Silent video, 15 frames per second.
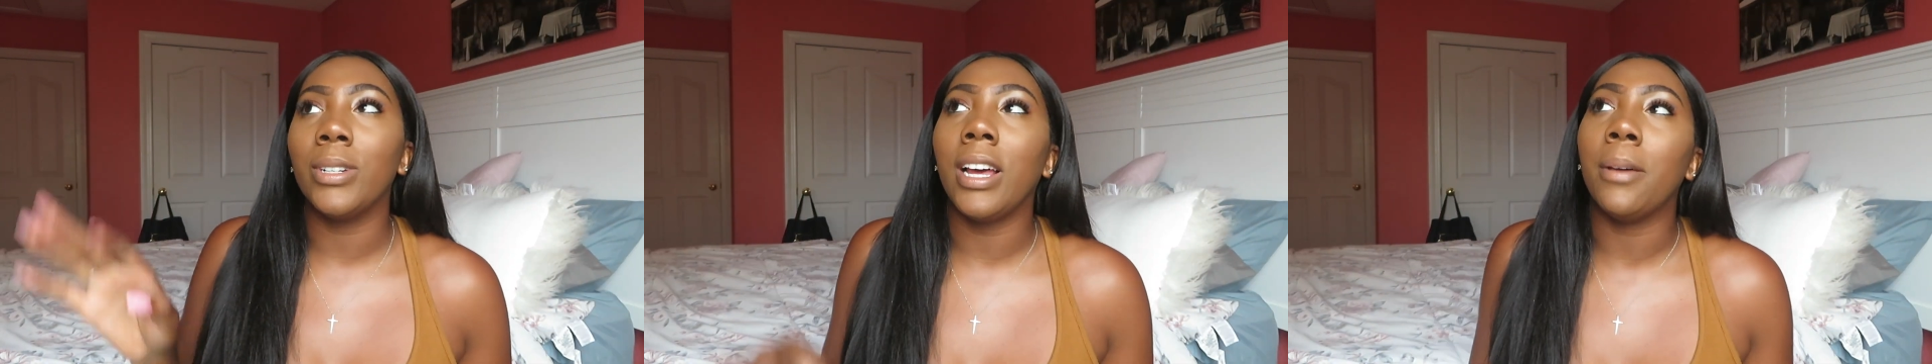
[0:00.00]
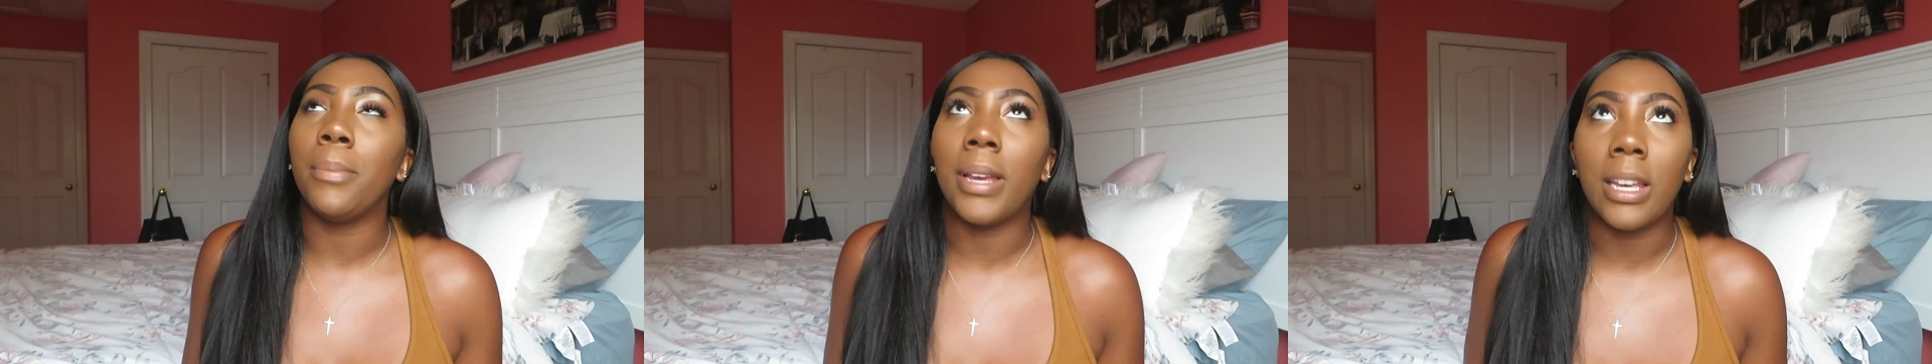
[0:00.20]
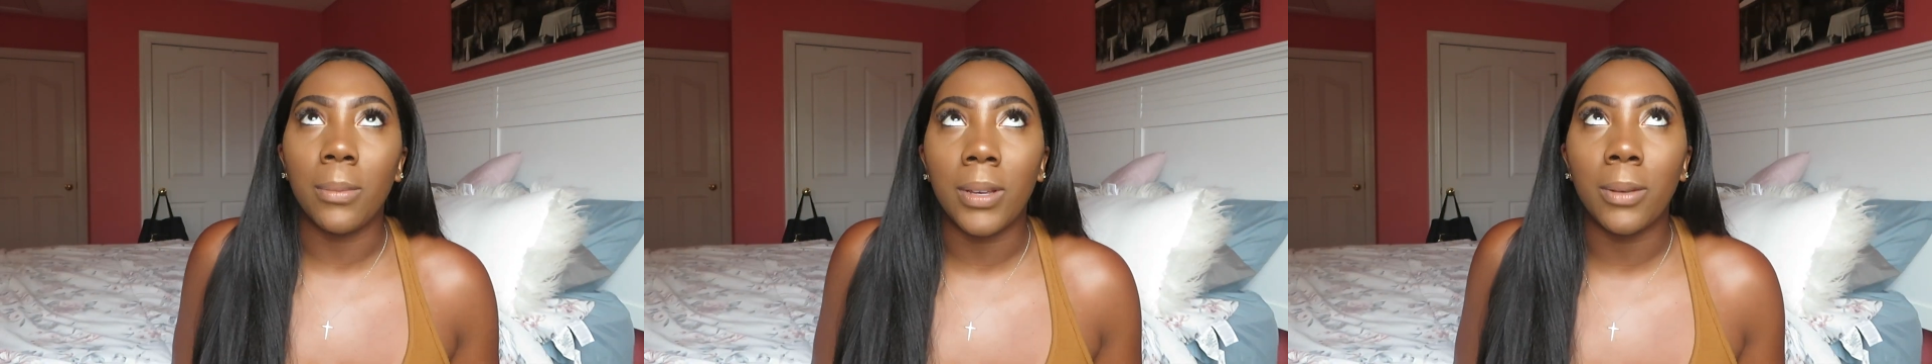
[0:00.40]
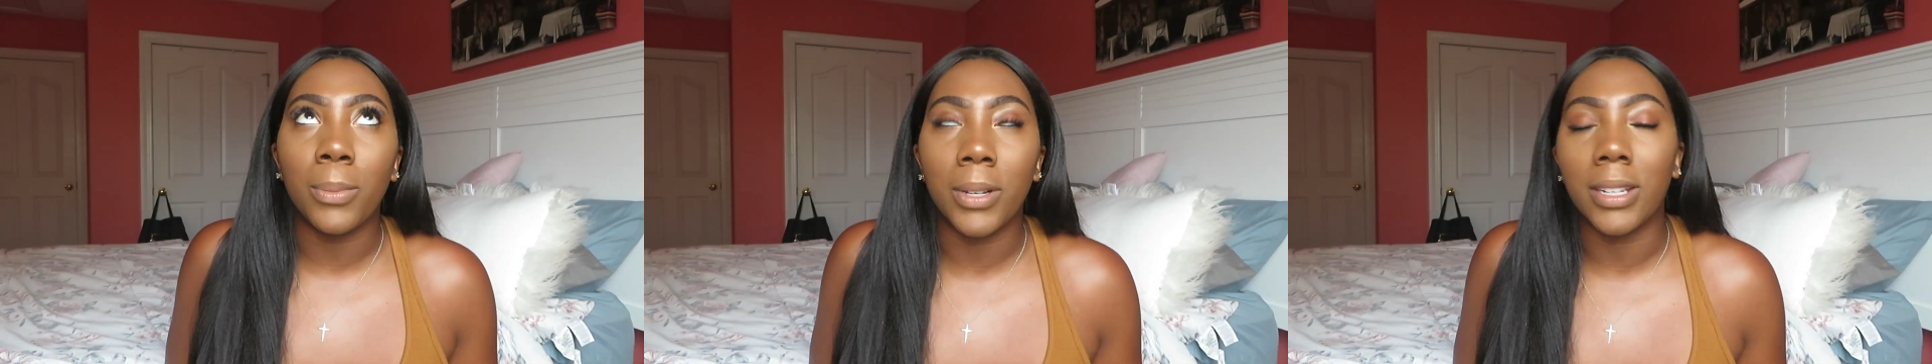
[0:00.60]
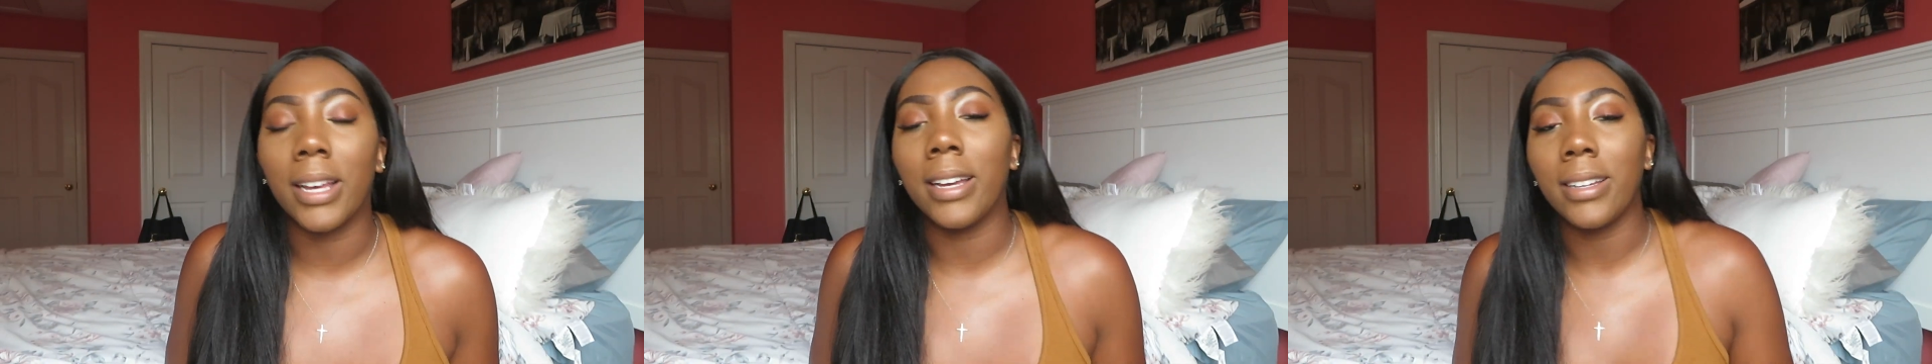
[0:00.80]
well not baby,
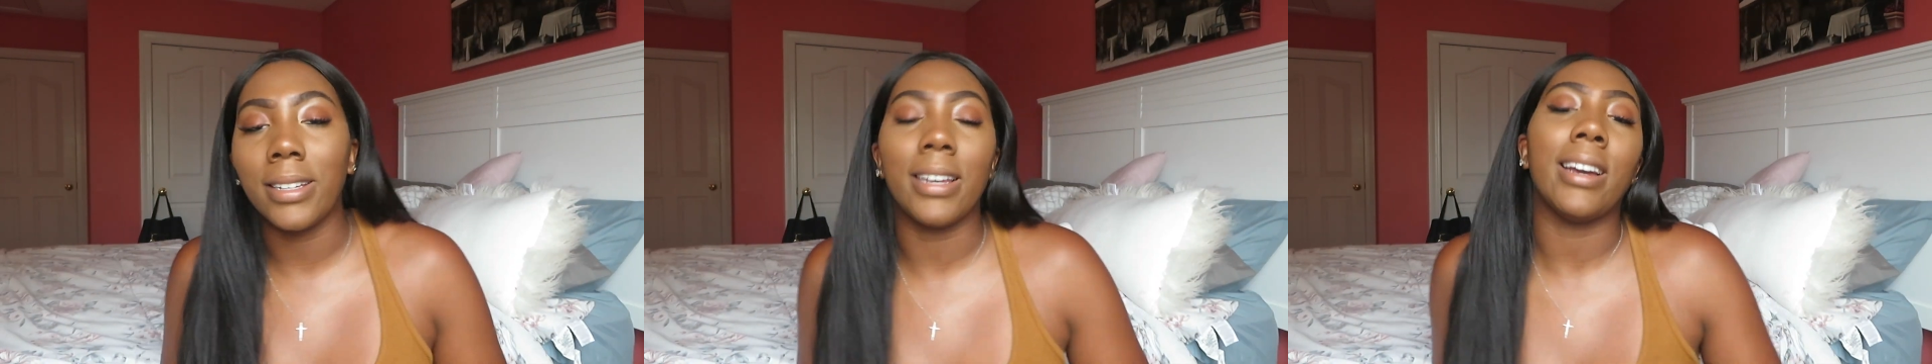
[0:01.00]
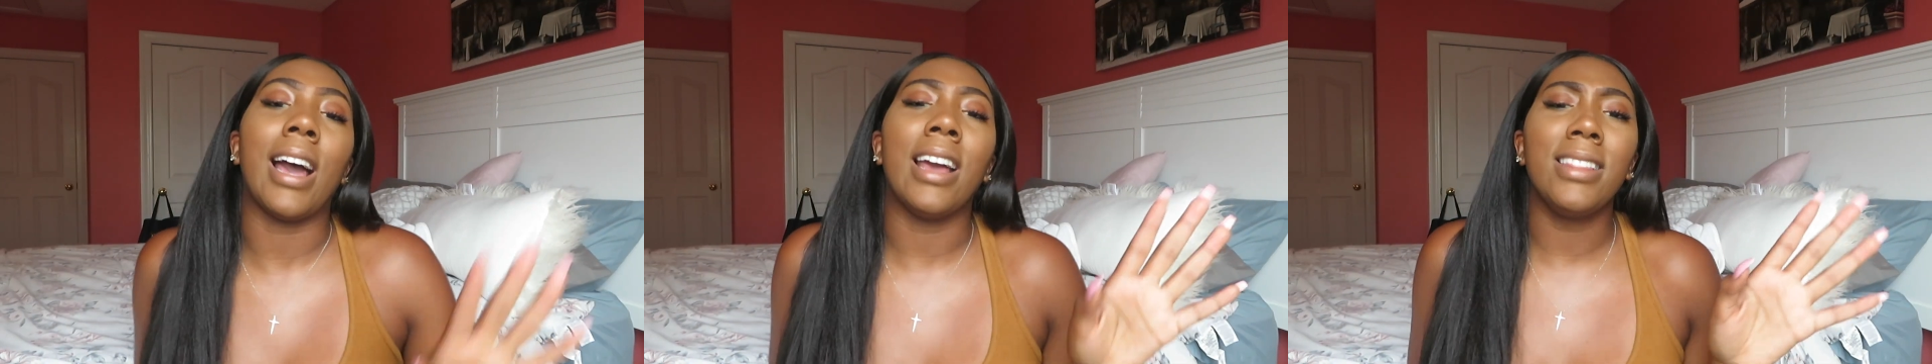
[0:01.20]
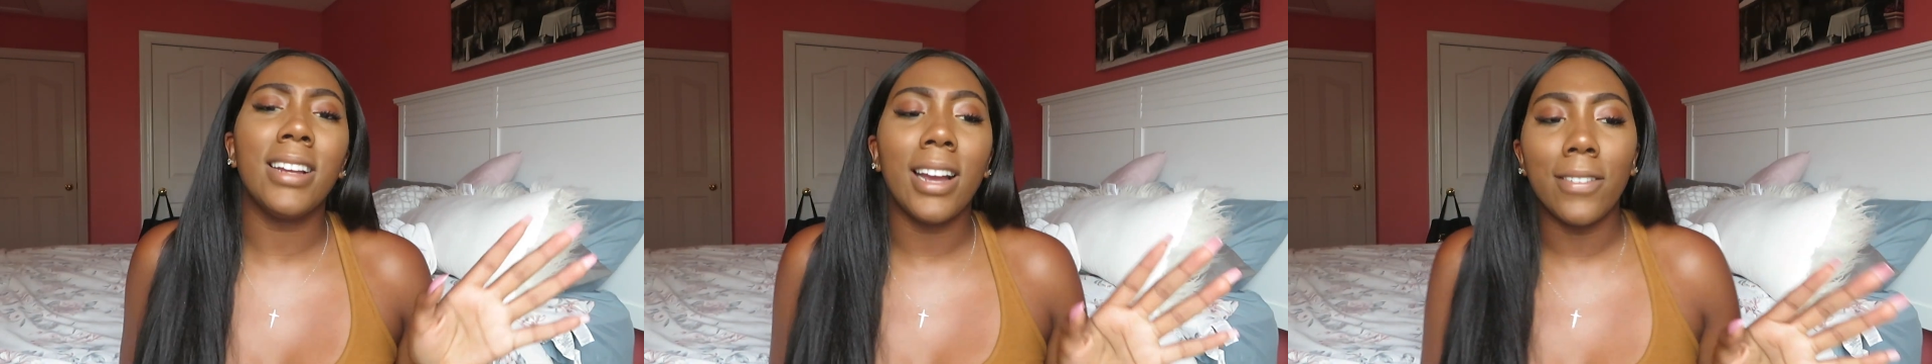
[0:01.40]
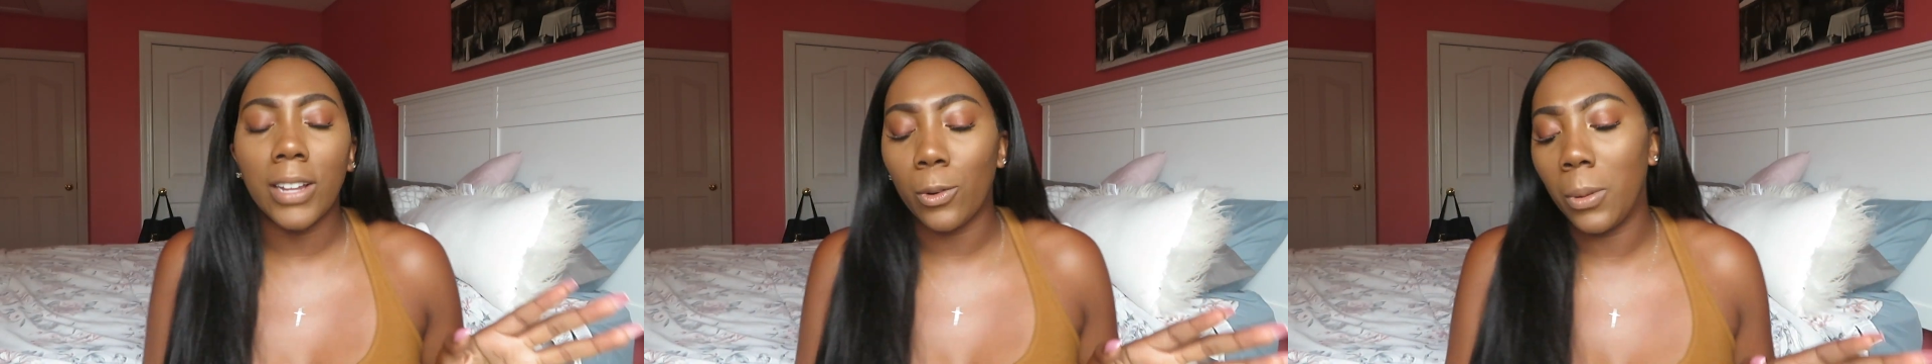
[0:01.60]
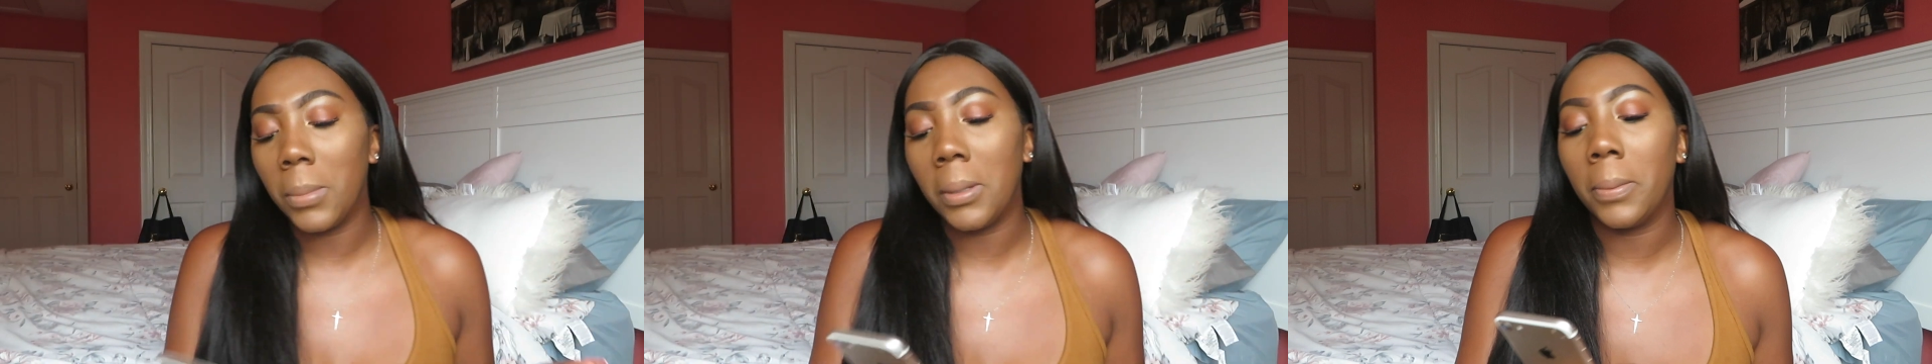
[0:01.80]
but like, yeah, I think I have
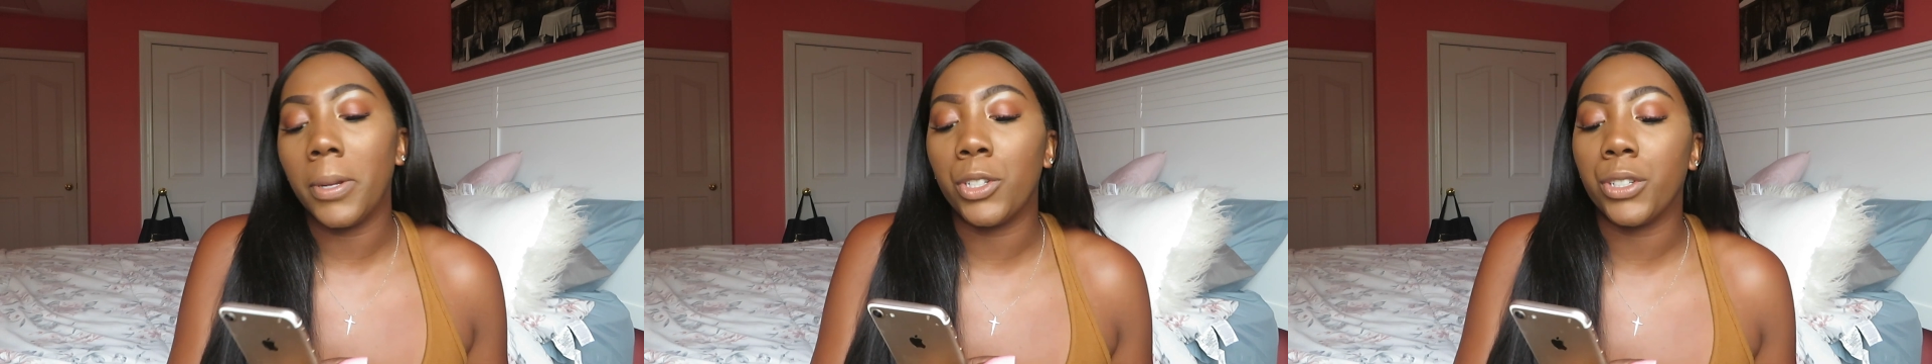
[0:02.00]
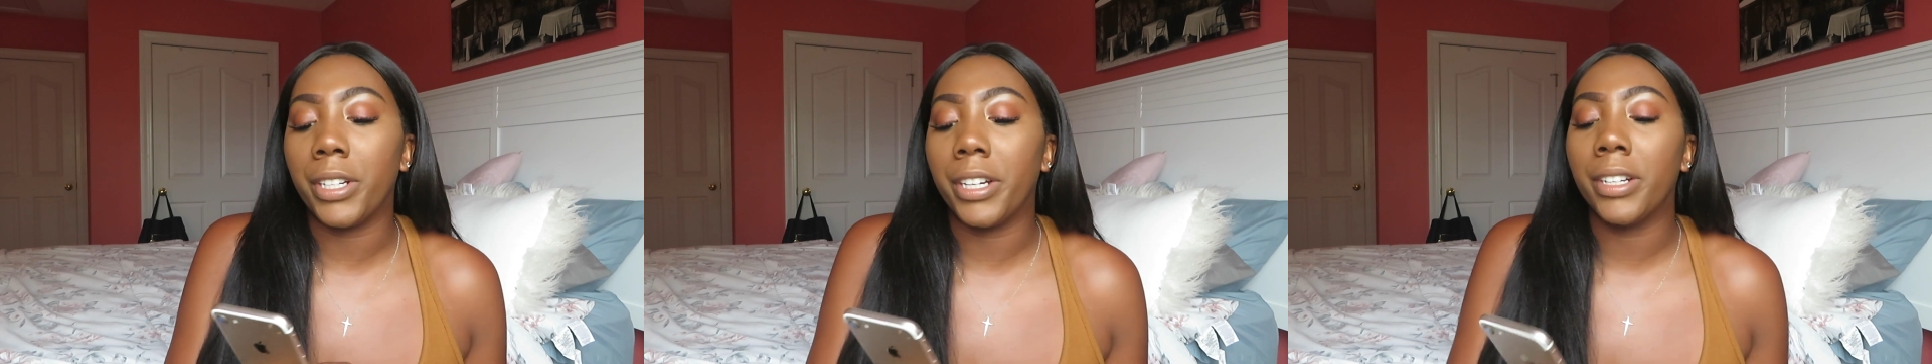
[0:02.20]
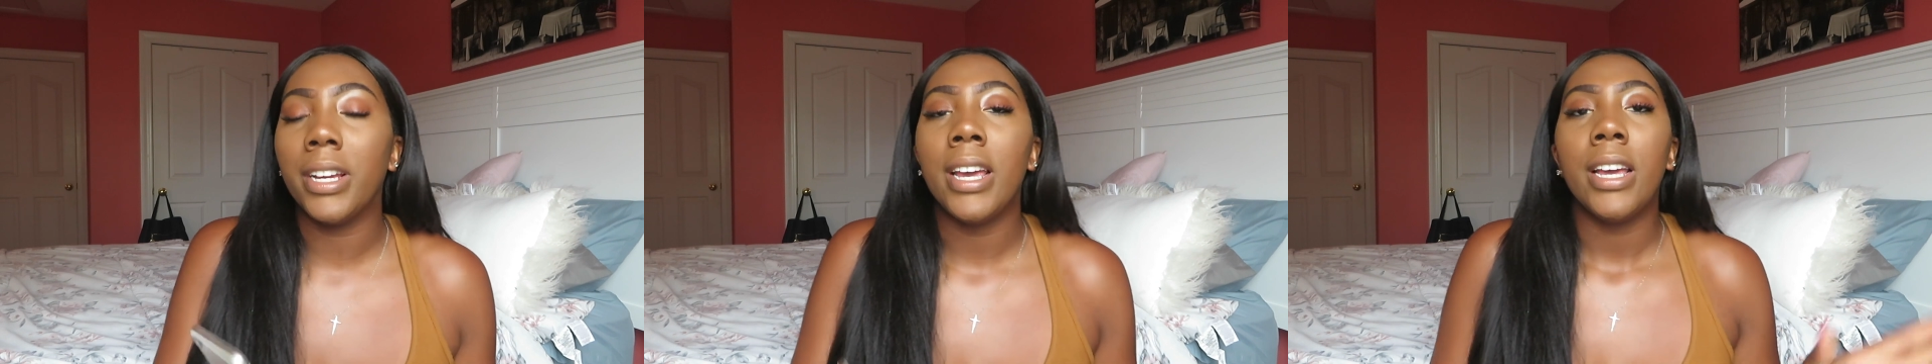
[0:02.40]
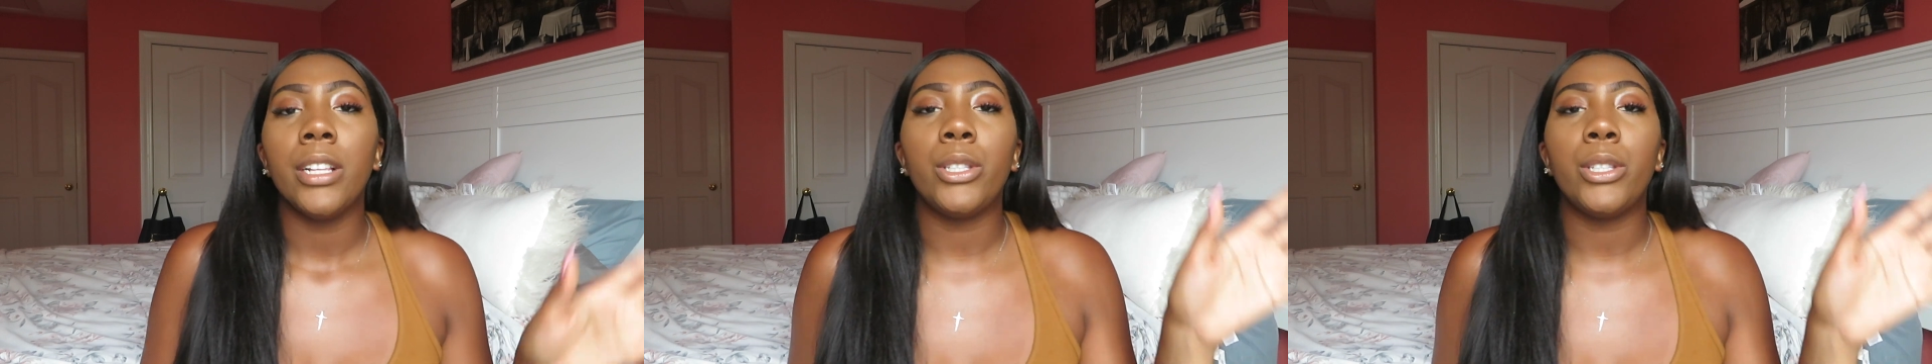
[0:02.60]
like one baby picture in here,